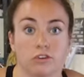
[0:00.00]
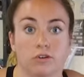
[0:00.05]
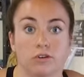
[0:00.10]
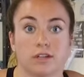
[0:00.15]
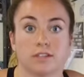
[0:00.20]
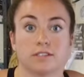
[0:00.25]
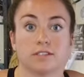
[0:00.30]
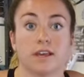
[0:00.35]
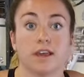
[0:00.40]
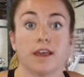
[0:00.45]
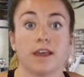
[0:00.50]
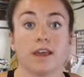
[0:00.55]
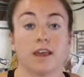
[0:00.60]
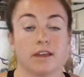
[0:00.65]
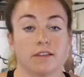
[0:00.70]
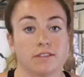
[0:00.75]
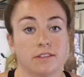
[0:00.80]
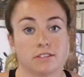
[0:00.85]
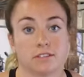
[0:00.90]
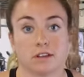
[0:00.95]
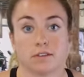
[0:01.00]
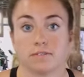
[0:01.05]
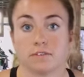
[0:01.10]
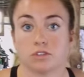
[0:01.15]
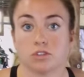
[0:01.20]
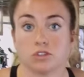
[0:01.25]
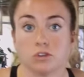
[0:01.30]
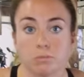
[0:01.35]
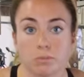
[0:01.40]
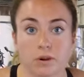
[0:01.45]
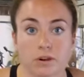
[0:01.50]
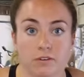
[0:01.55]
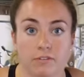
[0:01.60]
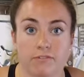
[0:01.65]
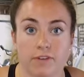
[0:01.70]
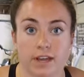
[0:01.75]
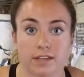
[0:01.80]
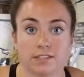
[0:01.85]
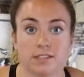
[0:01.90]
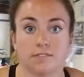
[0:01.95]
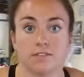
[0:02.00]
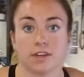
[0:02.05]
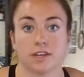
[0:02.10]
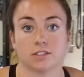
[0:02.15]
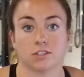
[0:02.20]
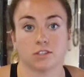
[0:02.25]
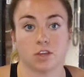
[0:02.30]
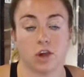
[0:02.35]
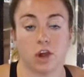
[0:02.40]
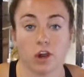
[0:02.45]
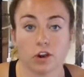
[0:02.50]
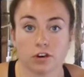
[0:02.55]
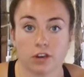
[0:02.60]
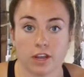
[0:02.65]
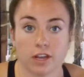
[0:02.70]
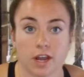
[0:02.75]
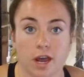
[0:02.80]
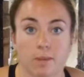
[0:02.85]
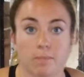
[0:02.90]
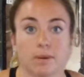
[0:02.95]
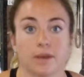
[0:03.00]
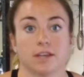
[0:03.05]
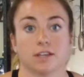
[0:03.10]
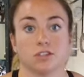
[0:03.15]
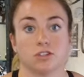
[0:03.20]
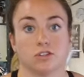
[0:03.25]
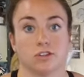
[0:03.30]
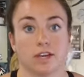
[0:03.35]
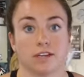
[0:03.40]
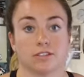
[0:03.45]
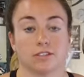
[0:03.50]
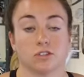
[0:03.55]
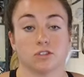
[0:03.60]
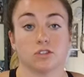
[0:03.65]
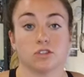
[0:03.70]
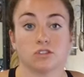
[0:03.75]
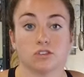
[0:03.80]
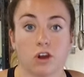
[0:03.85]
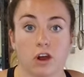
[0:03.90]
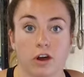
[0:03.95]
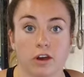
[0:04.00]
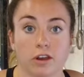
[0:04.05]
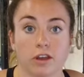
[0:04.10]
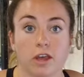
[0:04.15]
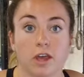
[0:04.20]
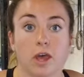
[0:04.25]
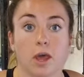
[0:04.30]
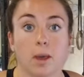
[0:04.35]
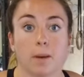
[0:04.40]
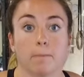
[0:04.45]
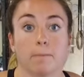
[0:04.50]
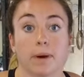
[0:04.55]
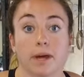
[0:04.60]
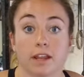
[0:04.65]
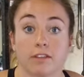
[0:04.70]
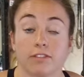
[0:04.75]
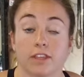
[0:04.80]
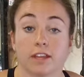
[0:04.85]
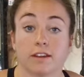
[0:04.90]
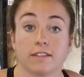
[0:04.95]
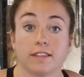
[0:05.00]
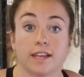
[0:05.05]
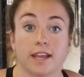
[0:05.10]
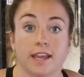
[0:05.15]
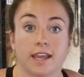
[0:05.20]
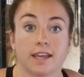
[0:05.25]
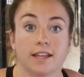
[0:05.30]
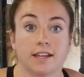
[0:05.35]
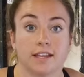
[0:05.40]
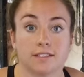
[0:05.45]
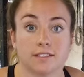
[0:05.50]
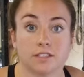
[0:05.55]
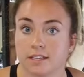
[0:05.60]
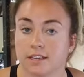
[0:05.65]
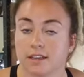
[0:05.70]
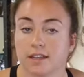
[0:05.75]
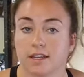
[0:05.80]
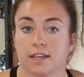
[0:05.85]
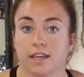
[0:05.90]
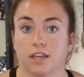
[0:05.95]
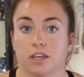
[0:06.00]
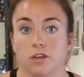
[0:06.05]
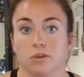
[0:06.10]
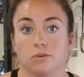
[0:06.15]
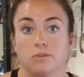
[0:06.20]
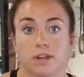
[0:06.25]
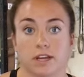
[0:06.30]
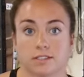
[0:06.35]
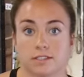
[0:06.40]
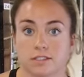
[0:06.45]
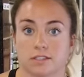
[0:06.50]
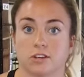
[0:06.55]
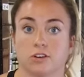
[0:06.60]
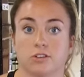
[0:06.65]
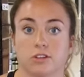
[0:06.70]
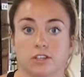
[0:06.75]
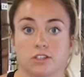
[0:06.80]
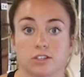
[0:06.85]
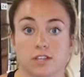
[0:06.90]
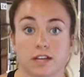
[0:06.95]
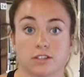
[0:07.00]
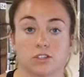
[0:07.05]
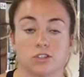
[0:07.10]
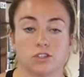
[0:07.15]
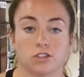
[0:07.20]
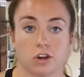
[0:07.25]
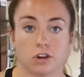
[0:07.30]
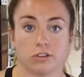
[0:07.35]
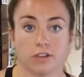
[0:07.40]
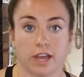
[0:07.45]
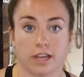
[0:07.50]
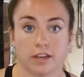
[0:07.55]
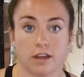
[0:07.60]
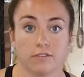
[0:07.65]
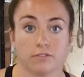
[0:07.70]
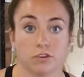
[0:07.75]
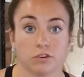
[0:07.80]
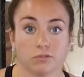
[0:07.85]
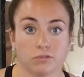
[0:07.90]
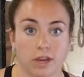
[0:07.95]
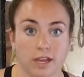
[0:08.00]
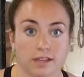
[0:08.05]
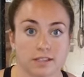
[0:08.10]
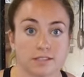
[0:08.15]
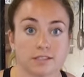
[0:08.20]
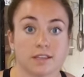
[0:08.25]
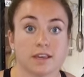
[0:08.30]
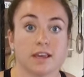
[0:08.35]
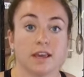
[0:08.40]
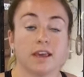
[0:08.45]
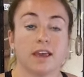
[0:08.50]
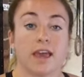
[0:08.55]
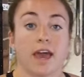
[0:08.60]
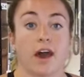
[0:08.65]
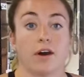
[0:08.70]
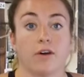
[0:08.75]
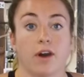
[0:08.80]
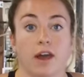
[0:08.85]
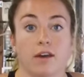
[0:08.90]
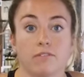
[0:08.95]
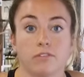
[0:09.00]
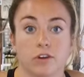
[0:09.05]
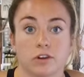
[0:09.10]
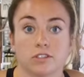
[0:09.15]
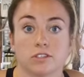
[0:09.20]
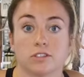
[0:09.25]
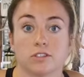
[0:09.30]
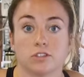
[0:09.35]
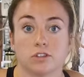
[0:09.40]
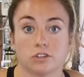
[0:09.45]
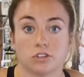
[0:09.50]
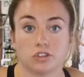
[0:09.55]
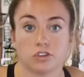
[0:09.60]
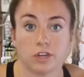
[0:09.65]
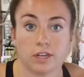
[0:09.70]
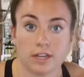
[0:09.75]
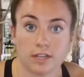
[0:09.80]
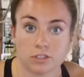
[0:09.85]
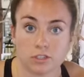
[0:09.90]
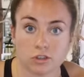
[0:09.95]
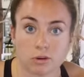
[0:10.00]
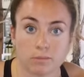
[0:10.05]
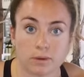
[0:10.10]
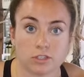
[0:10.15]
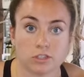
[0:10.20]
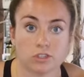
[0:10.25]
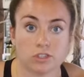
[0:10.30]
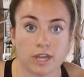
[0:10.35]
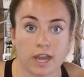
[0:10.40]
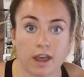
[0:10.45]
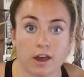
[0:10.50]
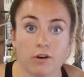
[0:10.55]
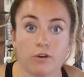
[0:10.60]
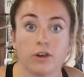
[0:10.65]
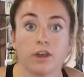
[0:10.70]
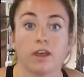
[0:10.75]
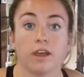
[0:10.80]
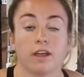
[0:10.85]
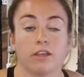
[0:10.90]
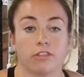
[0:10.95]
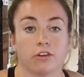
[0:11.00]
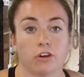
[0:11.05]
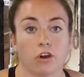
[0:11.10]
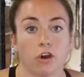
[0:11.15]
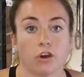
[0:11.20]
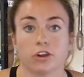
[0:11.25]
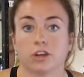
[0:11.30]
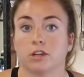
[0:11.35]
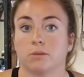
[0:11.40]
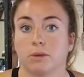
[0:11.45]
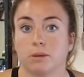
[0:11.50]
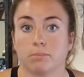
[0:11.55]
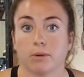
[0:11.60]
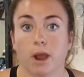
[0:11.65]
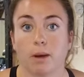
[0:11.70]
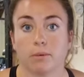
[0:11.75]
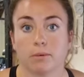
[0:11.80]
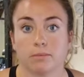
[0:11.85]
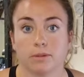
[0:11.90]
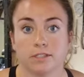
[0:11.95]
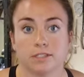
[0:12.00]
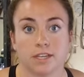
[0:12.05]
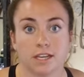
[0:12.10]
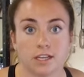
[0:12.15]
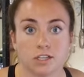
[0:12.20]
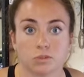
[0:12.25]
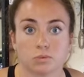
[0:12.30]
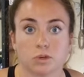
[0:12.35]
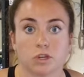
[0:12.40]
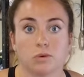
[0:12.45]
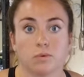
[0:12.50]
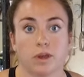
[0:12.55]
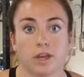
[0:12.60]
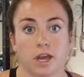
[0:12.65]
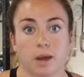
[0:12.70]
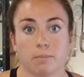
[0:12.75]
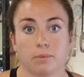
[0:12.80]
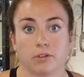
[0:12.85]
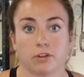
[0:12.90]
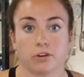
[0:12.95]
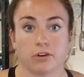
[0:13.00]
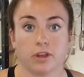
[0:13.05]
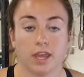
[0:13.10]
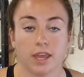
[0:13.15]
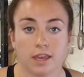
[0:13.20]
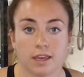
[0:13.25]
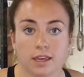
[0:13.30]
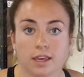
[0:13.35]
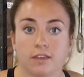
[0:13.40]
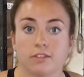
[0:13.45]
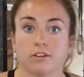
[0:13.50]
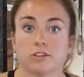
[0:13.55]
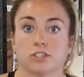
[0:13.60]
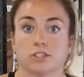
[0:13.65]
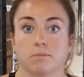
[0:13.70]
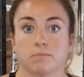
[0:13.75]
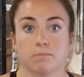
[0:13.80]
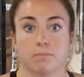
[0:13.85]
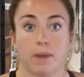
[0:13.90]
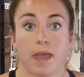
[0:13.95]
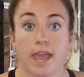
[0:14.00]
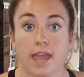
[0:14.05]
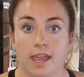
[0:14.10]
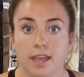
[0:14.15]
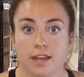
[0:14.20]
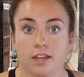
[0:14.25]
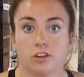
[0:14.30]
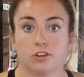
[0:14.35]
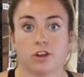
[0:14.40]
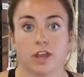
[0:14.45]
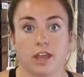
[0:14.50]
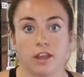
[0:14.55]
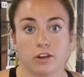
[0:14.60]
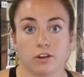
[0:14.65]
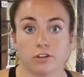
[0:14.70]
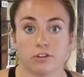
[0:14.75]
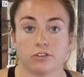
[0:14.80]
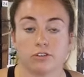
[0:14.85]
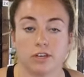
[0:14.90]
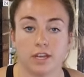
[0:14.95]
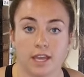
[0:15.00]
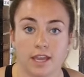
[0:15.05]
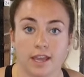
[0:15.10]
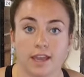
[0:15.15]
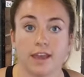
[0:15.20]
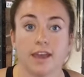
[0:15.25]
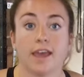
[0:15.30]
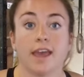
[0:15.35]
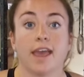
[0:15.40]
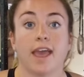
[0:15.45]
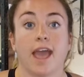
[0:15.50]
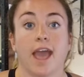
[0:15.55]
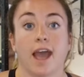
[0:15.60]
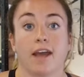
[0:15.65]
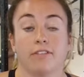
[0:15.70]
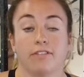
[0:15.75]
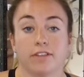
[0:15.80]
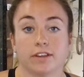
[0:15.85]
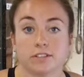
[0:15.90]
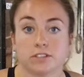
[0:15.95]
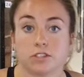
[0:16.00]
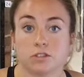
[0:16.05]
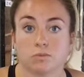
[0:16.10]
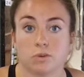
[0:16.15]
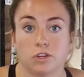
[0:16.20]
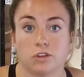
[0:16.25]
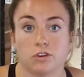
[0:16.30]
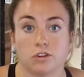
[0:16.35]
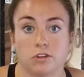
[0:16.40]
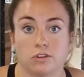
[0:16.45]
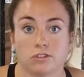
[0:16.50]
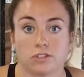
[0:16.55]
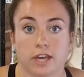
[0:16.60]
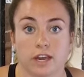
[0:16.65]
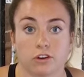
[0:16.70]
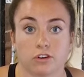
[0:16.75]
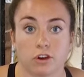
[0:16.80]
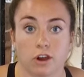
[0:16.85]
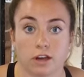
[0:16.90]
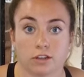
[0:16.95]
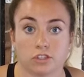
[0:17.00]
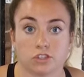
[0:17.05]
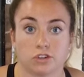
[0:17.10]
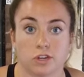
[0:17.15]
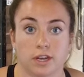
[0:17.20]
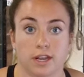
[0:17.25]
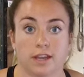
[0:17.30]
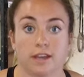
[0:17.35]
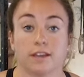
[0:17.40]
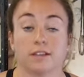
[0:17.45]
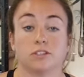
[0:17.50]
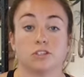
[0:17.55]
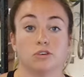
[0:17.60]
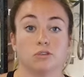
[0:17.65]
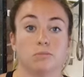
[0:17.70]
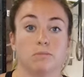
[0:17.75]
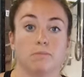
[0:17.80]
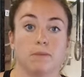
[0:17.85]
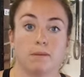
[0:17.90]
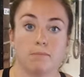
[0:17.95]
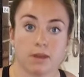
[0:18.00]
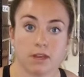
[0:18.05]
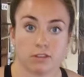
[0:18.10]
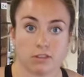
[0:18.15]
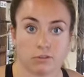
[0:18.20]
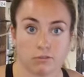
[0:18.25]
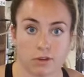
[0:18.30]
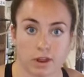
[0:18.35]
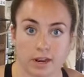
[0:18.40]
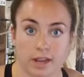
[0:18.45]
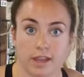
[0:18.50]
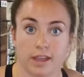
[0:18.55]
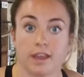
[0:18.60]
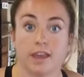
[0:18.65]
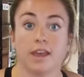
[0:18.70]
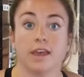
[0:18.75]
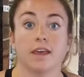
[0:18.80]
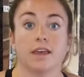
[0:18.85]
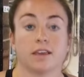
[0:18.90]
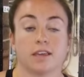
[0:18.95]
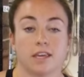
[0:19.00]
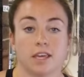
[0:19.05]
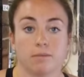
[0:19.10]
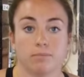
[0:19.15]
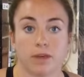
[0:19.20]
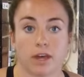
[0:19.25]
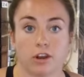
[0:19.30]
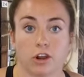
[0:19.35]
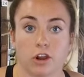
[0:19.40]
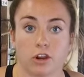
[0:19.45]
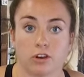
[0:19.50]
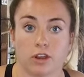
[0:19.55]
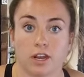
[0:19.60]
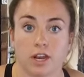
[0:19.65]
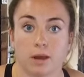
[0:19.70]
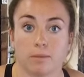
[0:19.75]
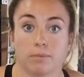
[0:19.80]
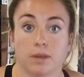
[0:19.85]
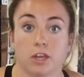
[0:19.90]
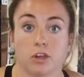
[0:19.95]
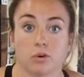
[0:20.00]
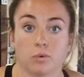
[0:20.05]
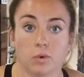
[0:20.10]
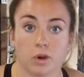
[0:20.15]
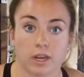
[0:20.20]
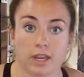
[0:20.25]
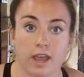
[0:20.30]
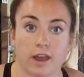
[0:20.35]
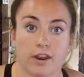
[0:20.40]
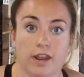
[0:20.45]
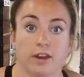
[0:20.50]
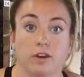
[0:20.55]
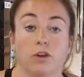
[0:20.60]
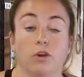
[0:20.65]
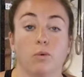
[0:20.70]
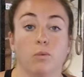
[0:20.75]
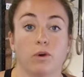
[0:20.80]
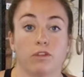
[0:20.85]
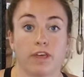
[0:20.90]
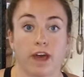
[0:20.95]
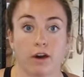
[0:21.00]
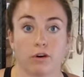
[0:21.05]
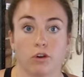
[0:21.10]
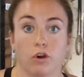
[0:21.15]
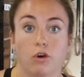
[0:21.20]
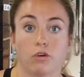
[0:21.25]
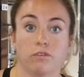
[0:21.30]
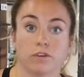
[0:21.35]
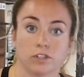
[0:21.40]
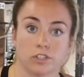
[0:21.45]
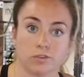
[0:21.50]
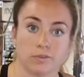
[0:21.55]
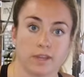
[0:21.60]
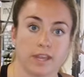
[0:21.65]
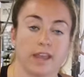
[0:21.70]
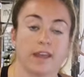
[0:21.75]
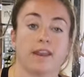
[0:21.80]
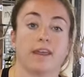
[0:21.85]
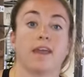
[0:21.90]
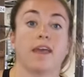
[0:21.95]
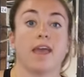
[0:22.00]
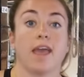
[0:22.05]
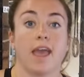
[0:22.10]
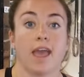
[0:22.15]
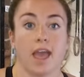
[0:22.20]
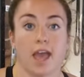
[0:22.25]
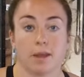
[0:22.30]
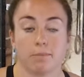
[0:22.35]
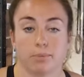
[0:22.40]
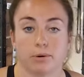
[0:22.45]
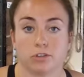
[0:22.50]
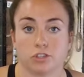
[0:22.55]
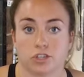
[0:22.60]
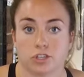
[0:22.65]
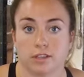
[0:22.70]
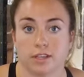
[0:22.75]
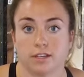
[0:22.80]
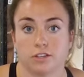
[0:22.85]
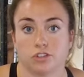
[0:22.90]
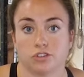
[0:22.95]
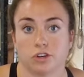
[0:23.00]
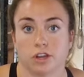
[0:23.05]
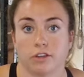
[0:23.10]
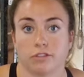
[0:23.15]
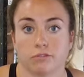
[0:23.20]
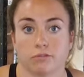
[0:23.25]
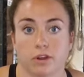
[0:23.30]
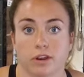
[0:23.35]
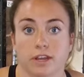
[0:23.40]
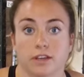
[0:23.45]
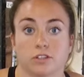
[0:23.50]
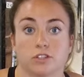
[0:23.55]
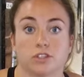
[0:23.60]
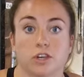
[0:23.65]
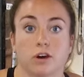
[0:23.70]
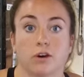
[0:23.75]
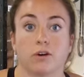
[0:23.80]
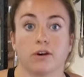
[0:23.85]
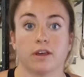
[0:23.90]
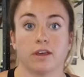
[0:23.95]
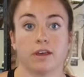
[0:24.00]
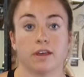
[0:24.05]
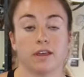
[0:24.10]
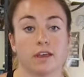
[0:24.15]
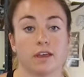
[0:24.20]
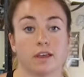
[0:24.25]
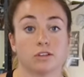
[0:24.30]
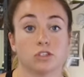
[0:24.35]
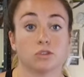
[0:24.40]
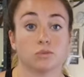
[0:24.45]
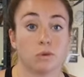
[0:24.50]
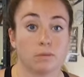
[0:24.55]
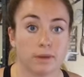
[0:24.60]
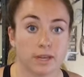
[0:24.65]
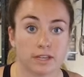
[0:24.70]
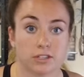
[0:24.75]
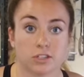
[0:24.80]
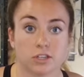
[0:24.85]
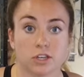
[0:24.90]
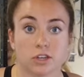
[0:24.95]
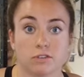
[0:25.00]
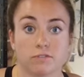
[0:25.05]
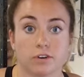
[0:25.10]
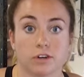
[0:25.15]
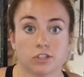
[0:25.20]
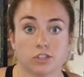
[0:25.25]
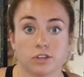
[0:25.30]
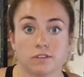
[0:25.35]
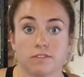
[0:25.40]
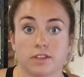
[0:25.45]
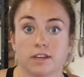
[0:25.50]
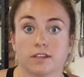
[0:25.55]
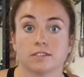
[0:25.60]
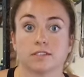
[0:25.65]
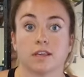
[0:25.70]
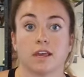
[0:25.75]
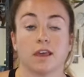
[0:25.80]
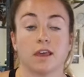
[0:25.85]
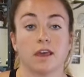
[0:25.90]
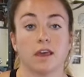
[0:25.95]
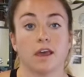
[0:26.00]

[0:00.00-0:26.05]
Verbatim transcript: notice this stuff is super effective. It gets the heart rate up, it gets you nice and strong, but at the end of the day, it isn't going to get you necessarily to that start line of your race. However, since you're training so much now, there are going to be probably days where you wake up a little achy, there's some pain in your ankle or knee, and this is when you can use that cross training to mimic the running, keep that heart rate up, get your workout in without overdoing it and pushing the injury on the running. So, swimming is a good version of this.